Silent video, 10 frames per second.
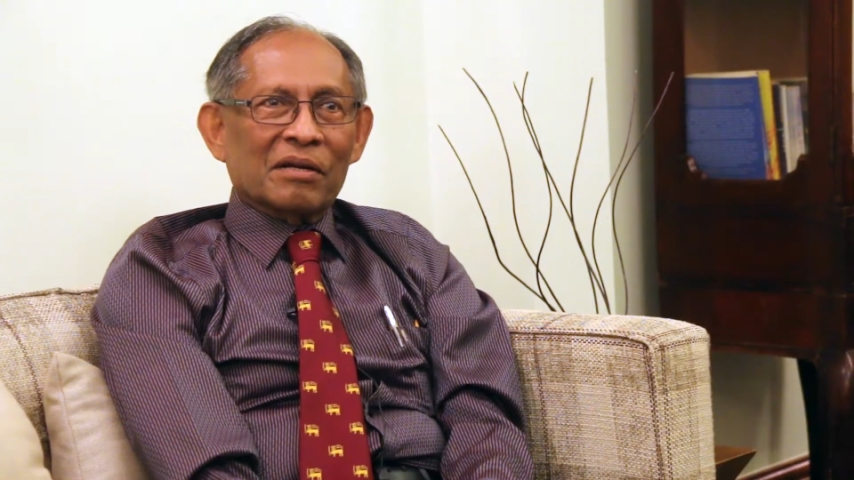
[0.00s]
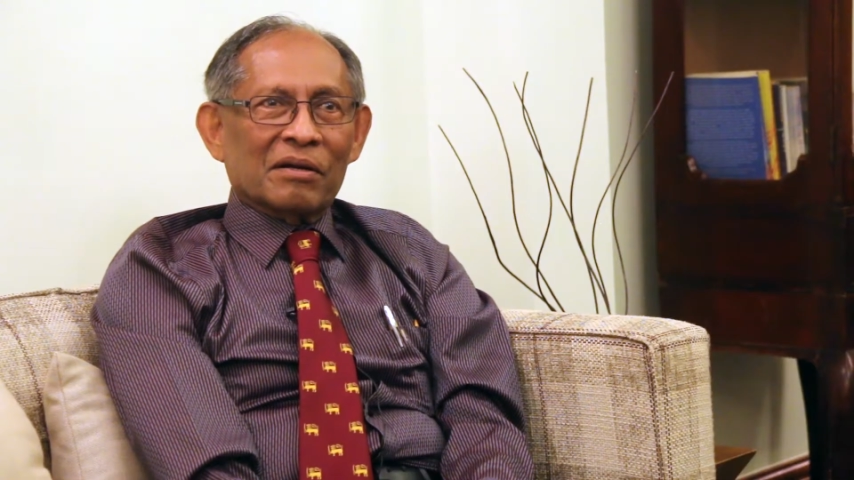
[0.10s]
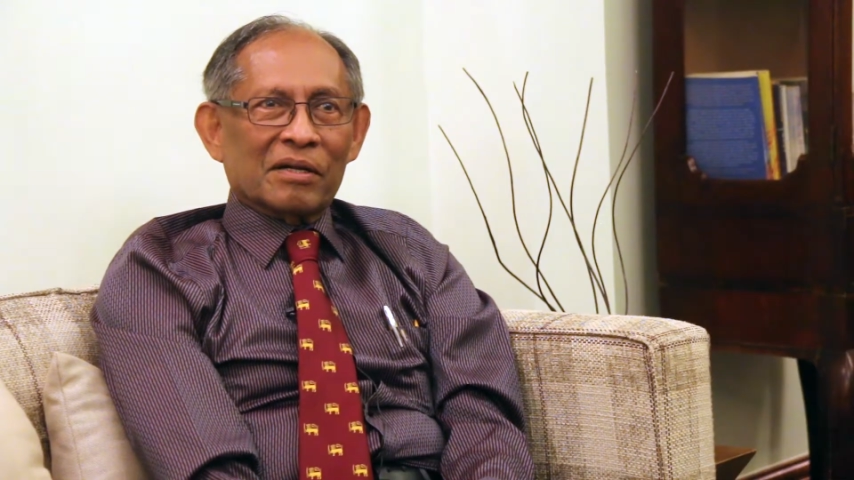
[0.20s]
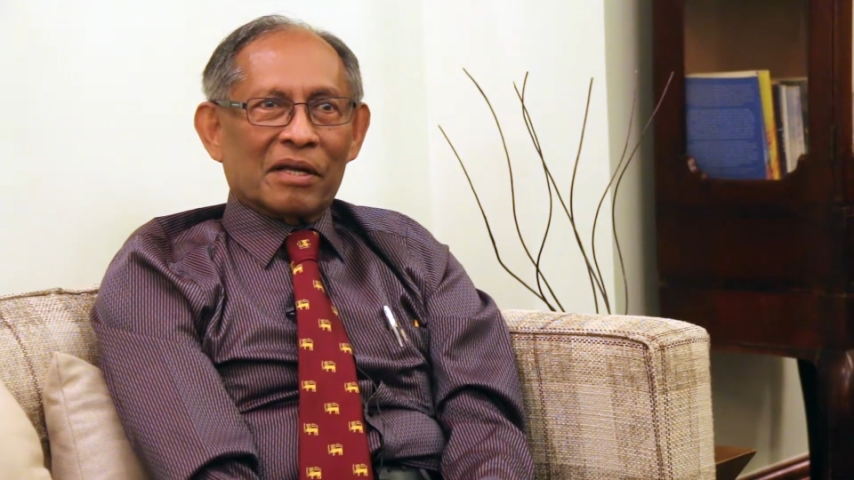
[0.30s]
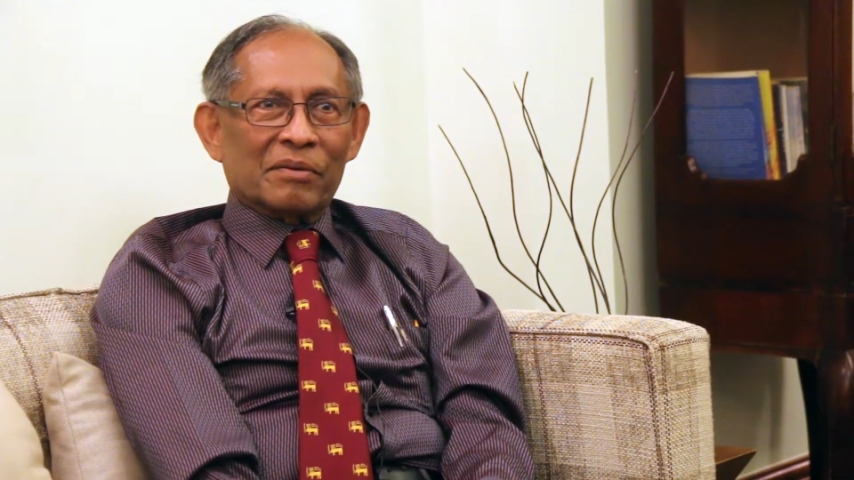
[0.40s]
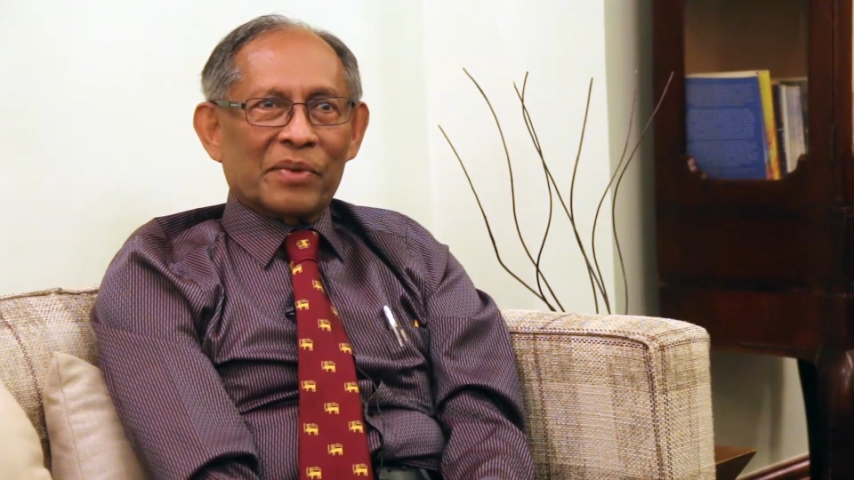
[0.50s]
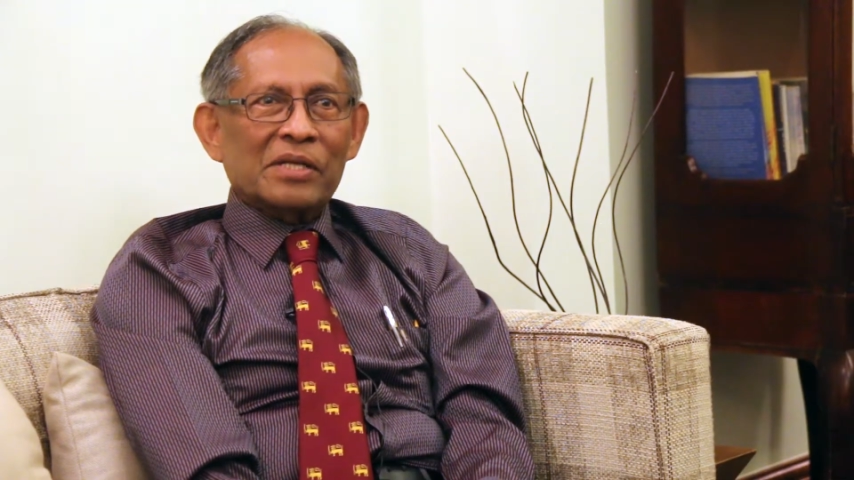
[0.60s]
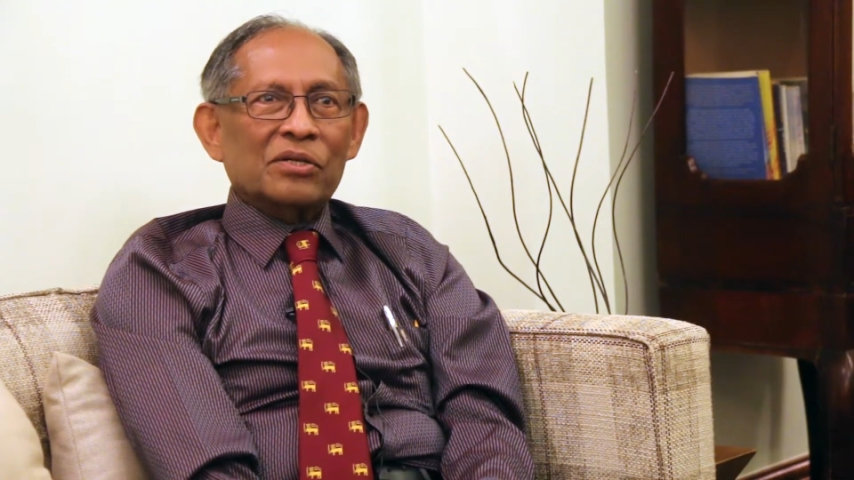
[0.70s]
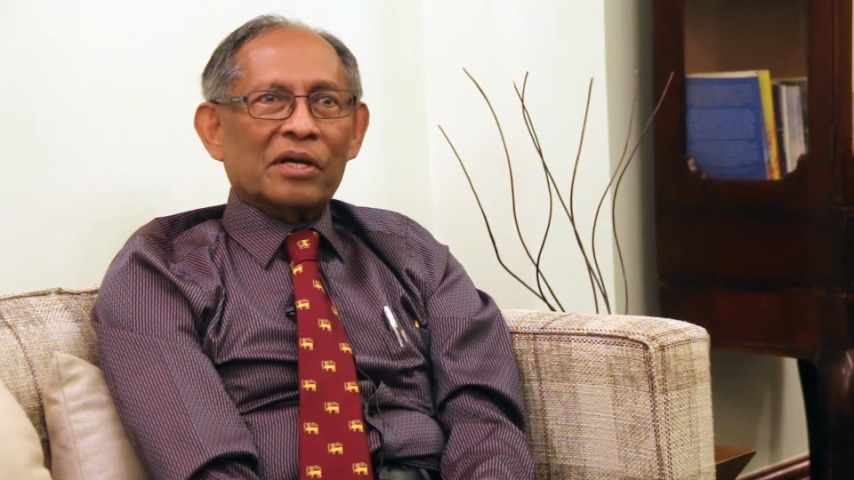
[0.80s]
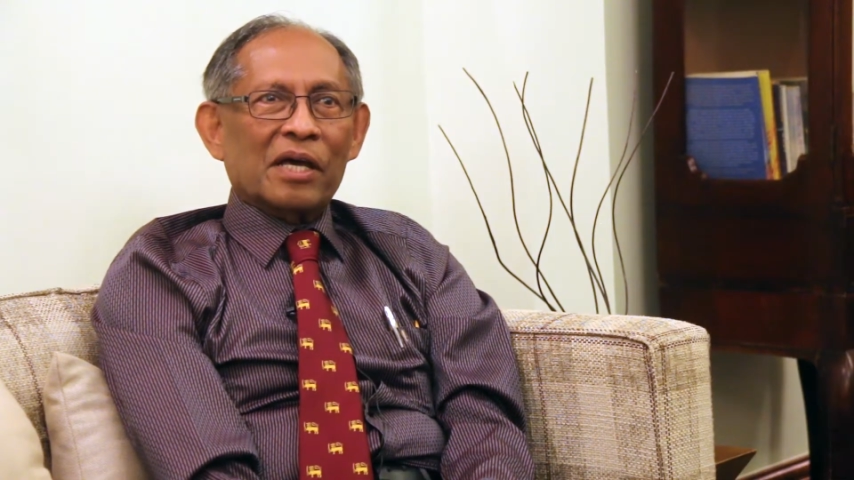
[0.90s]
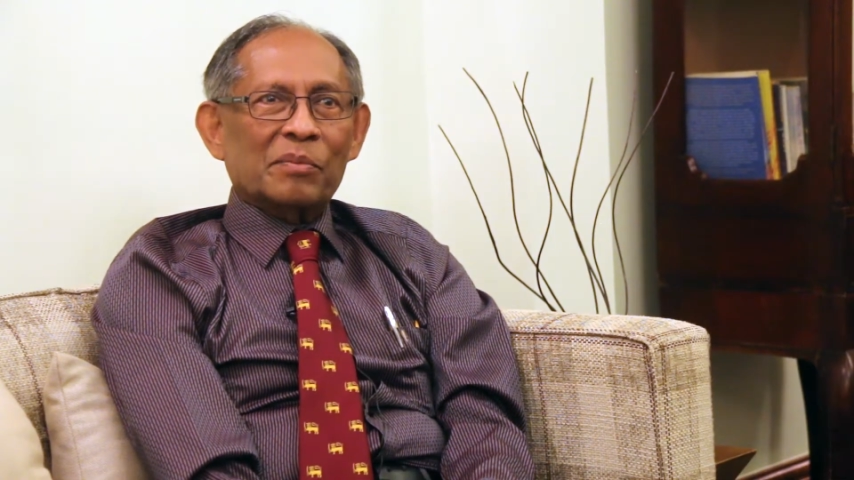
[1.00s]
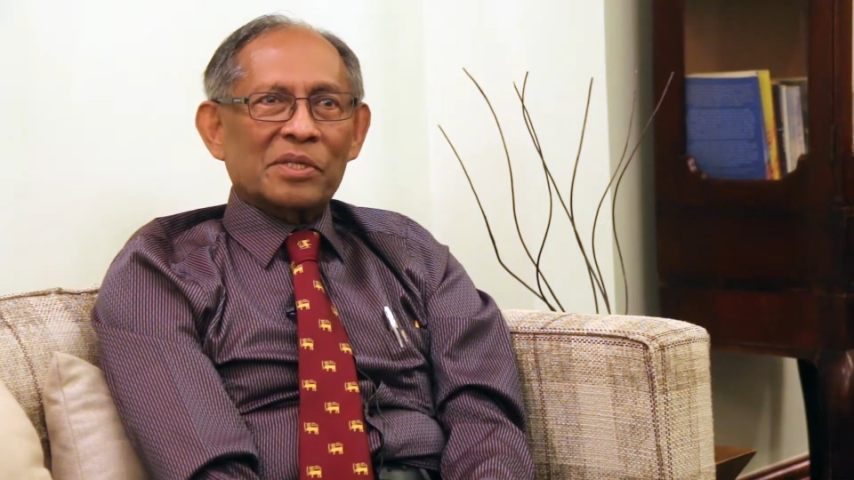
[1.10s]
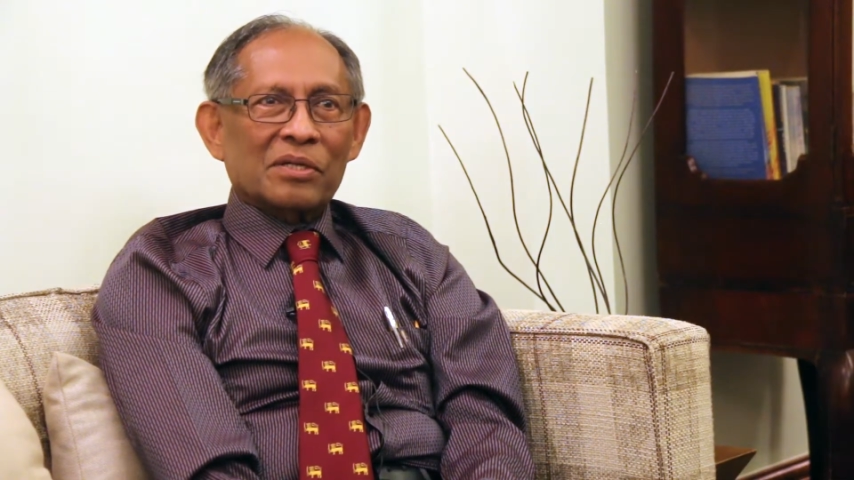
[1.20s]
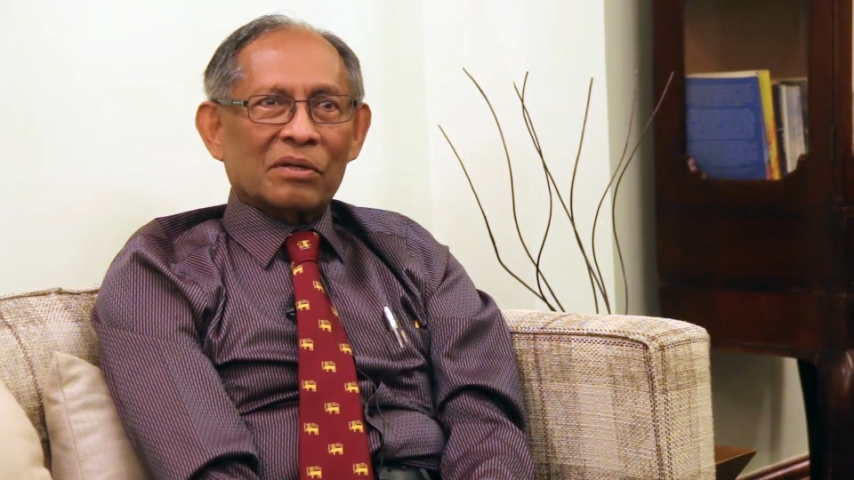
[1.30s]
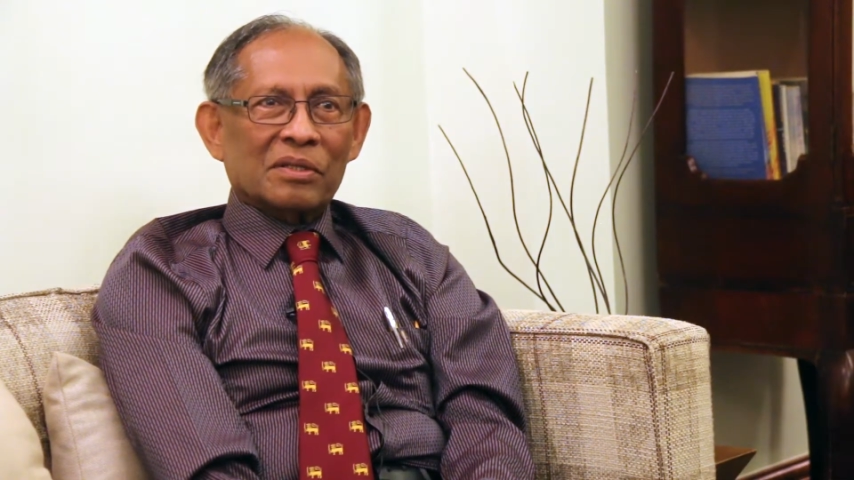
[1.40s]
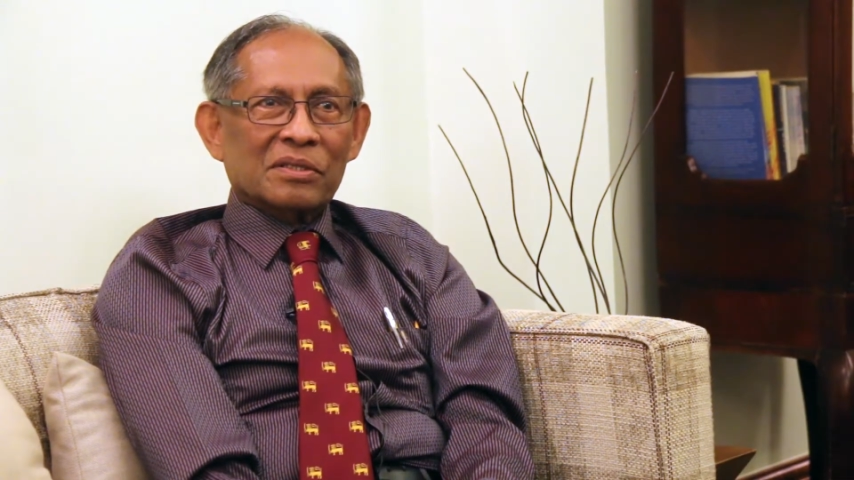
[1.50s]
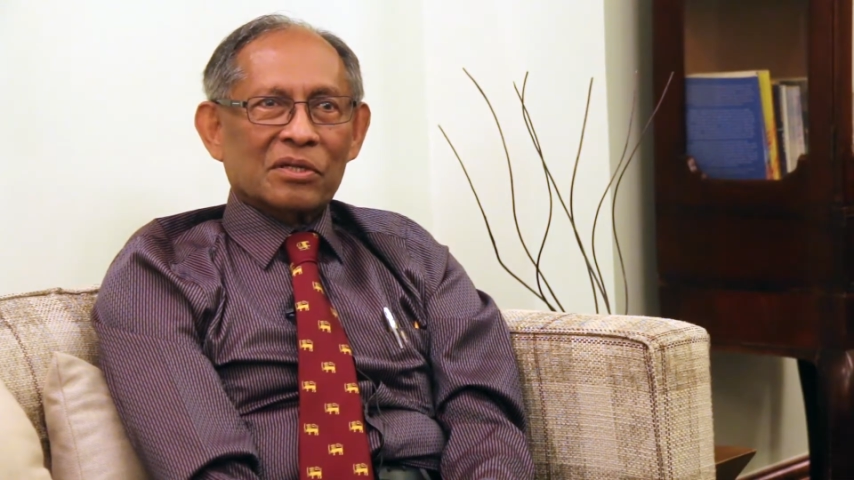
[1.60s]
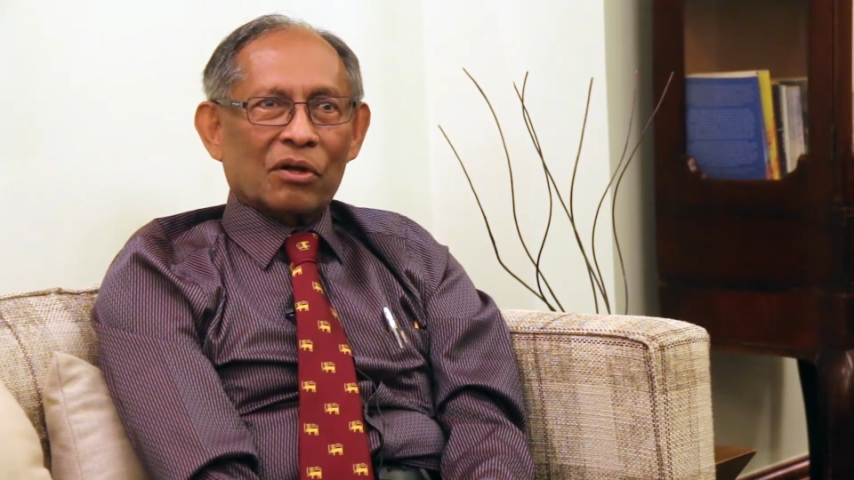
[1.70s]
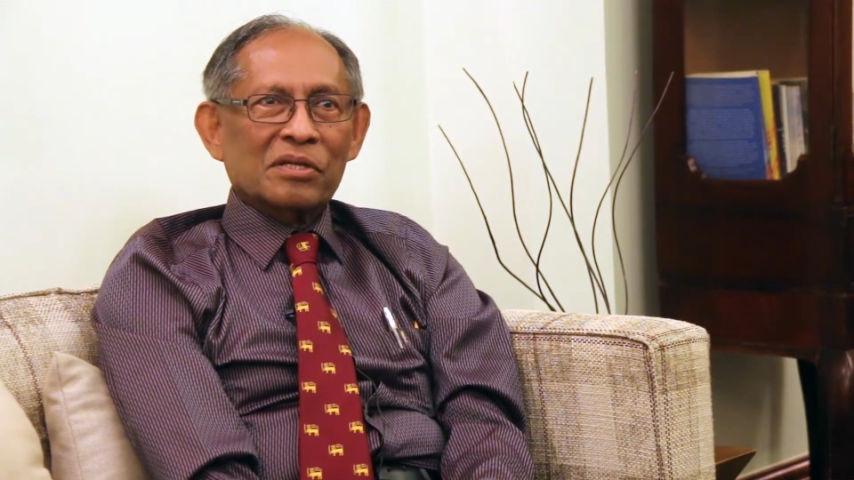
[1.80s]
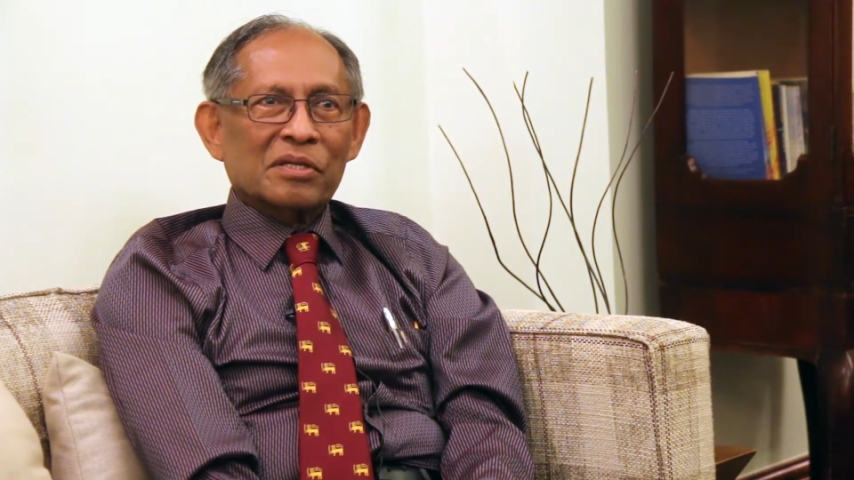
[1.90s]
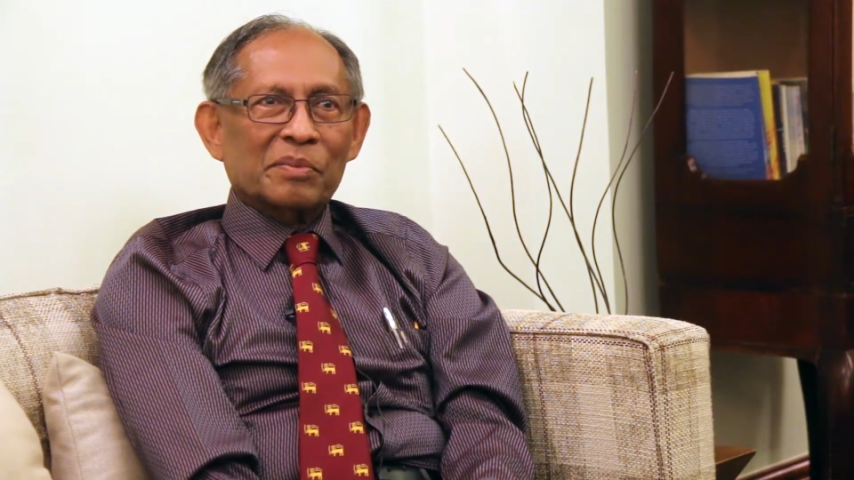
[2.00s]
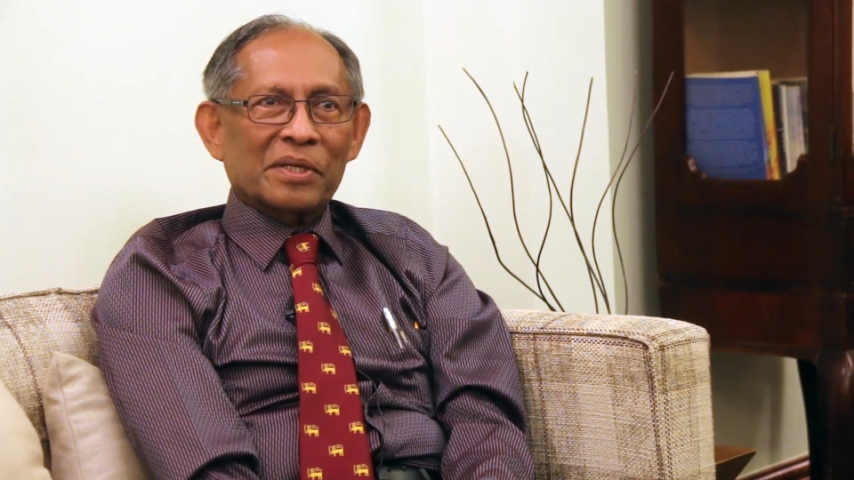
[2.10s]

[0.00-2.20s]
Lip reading: fortunate. I went to Cambridge on a scholarship